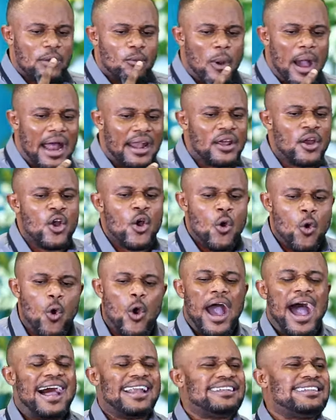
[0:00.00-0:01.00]
only one
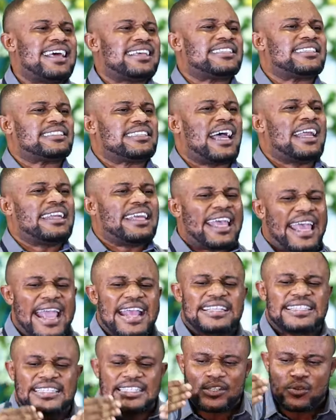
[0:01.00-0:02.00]
who understands
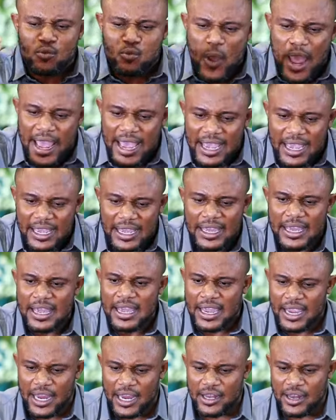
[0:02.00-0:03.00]
its way.
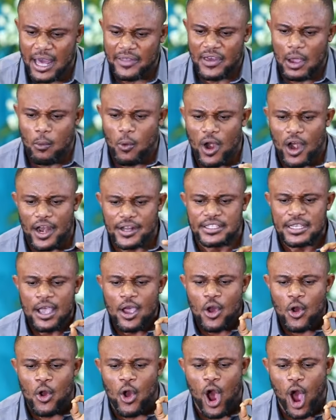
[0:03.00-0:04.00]
In other
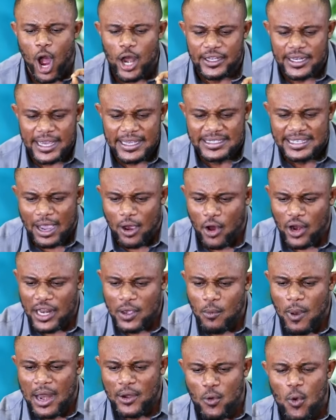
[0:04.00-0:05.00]
words, God is the
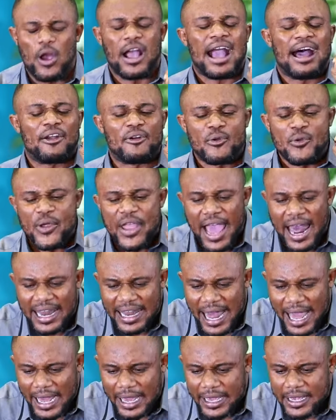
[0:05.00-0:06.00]
only one who can
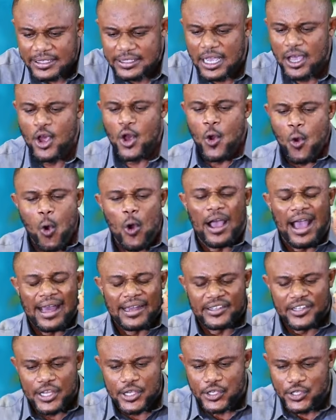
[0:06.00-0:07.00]
realize, who
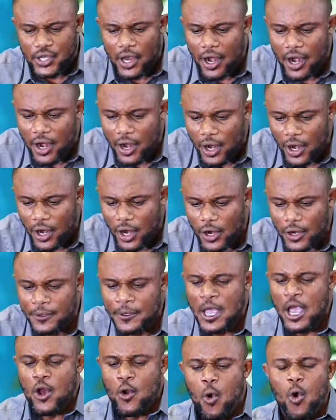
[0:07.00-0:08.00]
can
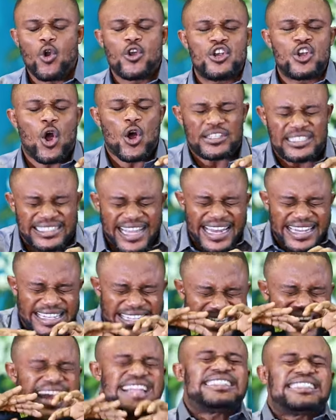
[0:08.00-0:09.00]
discern, who knows the
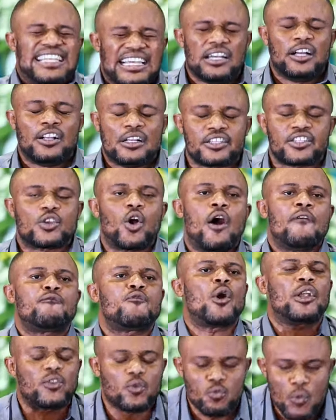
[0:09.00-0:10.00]
details
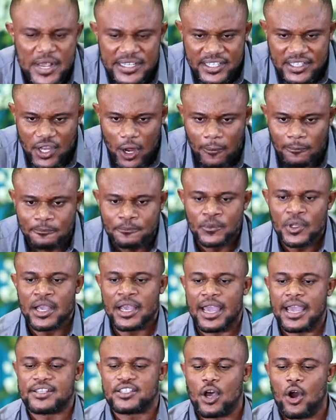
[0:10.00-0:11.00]
of what wisdom
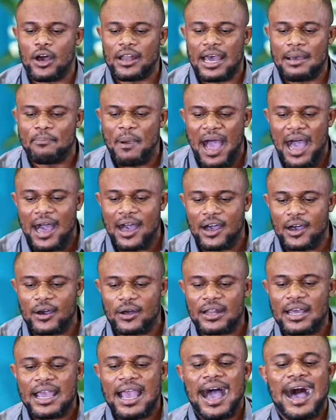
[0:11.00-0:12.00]
is all
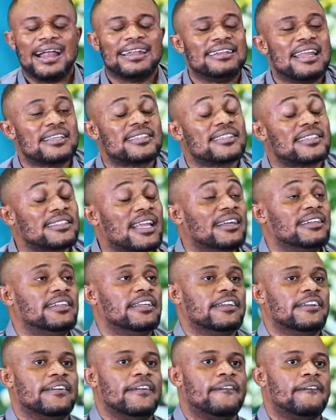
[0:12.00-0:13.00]
about.
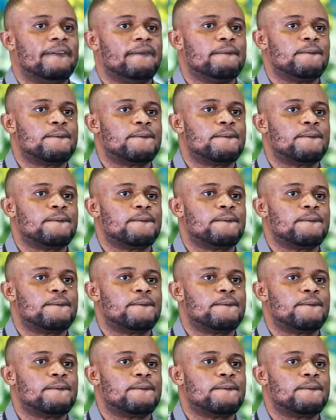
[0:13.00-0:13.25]
Understanding.